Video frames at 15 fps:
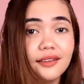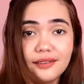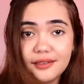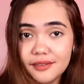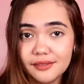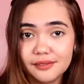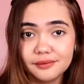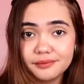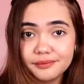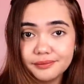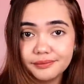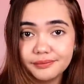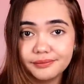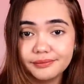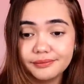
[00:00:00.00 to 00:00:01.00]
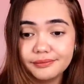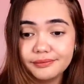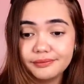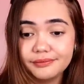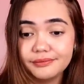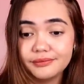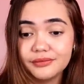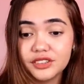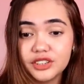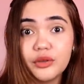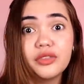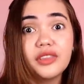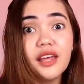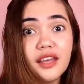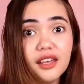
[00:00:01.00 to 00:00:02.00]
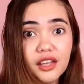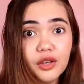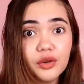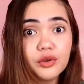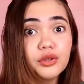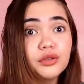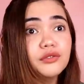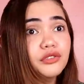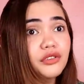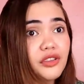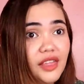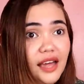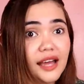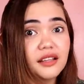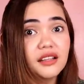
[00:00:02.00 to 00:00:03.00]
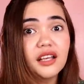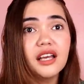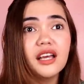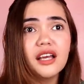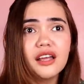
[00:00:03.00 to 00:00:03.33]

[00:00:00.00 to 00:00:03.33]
air. So thank you. Good for that.